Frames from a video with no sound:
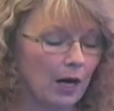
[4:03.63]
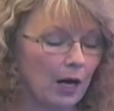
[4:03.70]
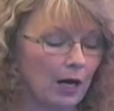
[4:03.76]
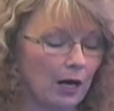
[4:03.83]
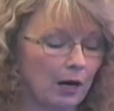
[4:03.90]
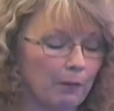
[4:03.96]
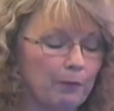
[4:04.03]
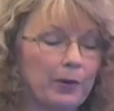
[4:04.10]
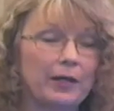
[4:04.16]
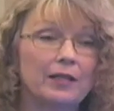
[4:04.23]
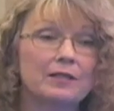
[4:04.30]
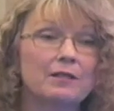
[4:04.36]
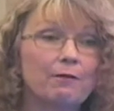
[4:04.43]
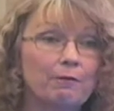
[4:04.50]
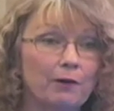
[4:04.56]
But
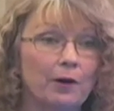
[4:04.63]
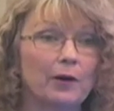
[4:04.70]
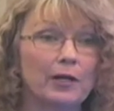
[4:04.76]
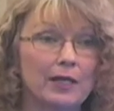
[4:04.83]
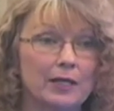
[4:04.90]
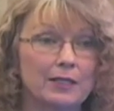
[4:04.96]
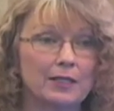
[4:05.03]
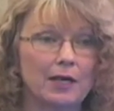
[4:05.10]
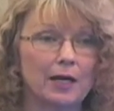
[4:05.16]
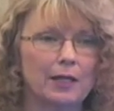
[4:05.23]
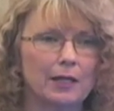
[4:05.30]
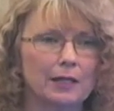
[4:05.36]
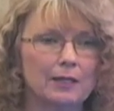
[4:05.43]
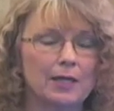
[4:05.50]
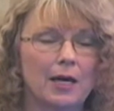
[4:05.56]
it's a very
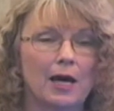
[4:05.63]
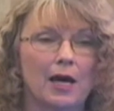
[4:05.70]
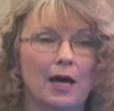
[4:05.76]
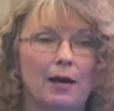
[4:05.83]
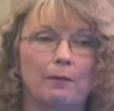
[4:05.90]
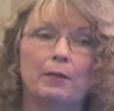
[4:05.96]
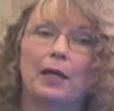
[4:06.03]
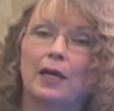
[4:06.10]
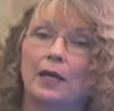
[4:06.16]
exciting time,